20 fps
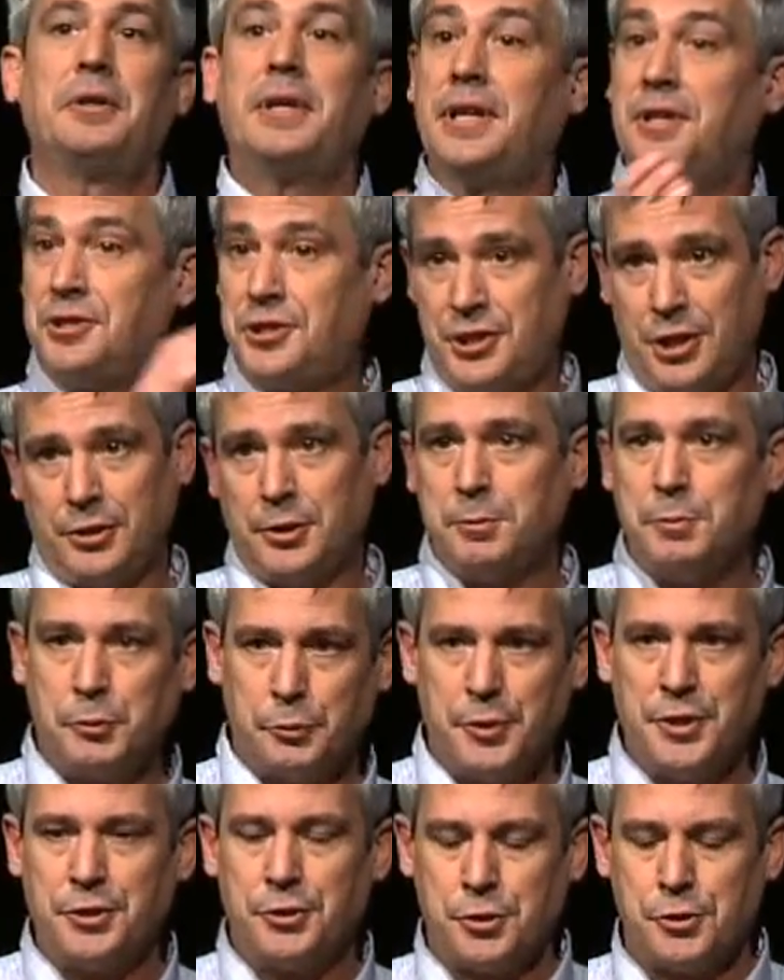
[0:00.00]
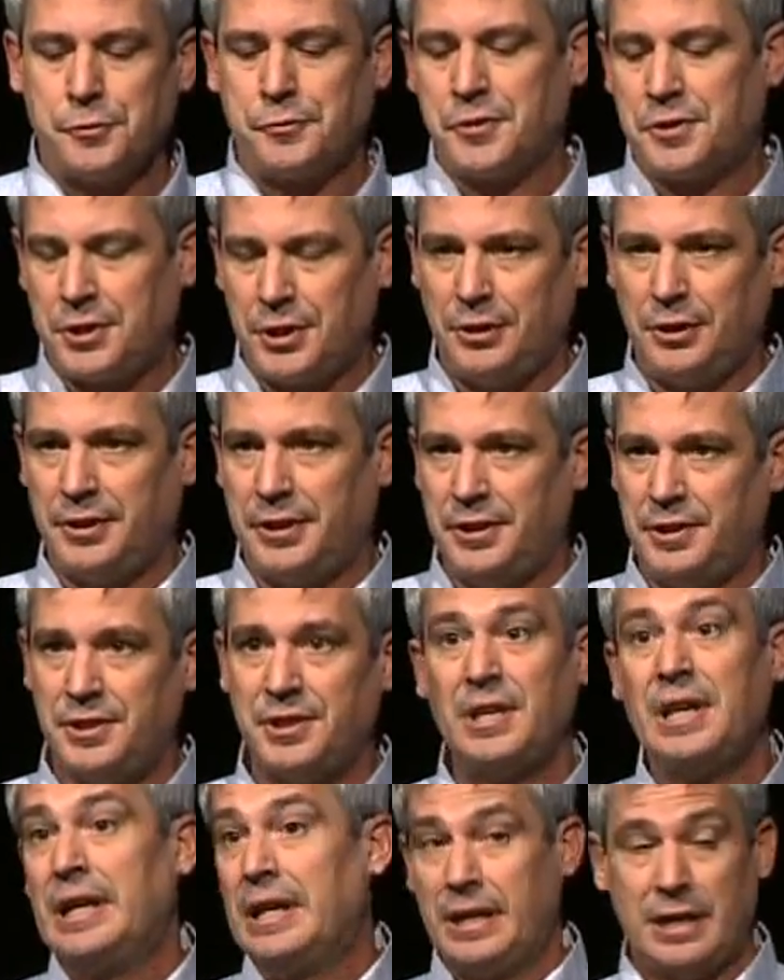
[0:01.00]
and sell them to research facilities.
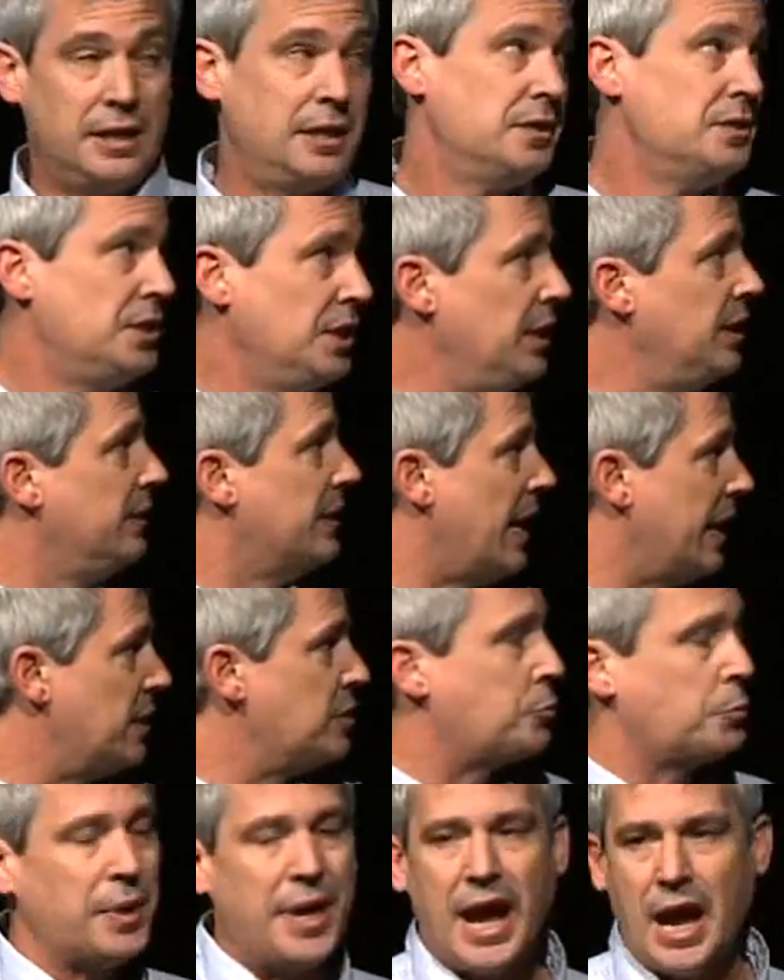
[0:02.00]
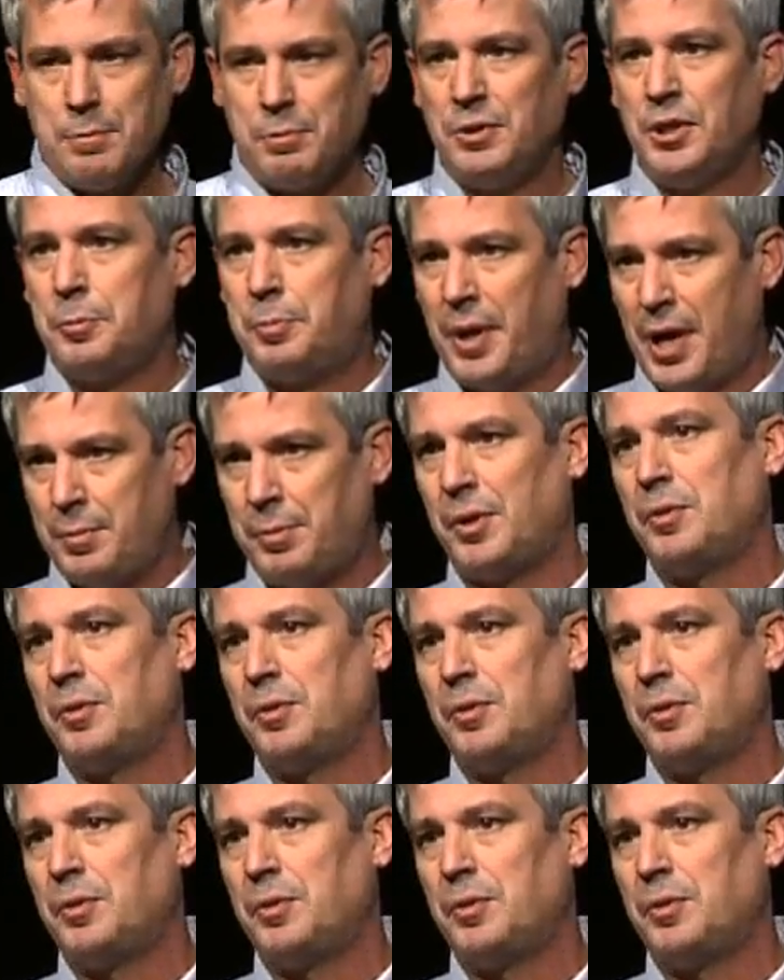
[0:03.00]
And indeed, that is what happened to Pepper.